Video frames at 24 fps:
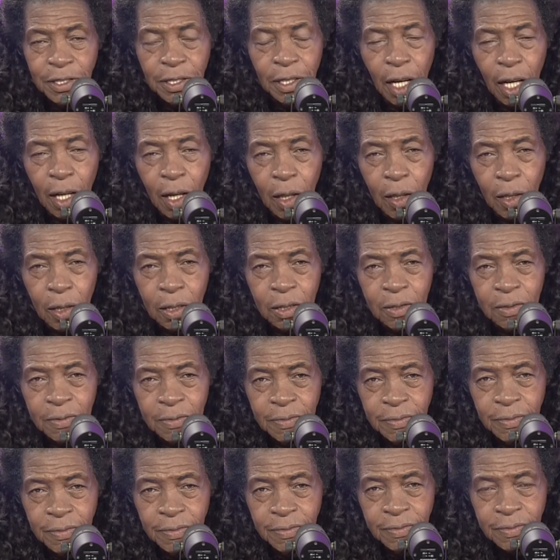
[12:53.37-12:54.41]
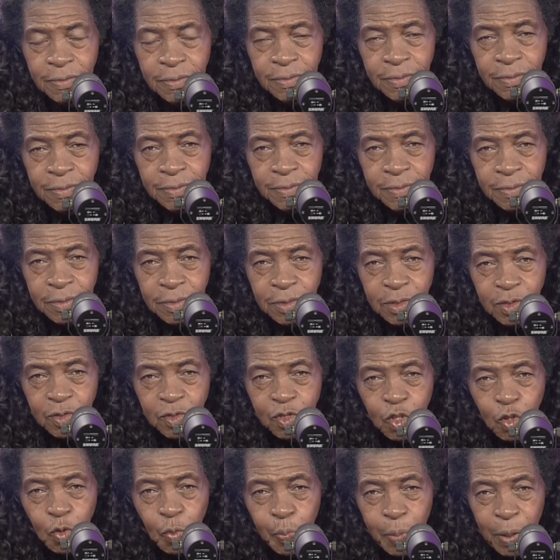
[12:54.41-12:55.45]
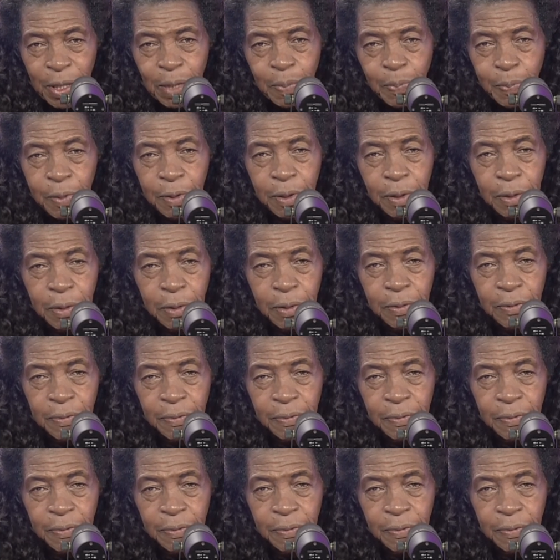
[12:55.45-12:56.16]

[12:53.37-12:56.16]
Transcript: call to people.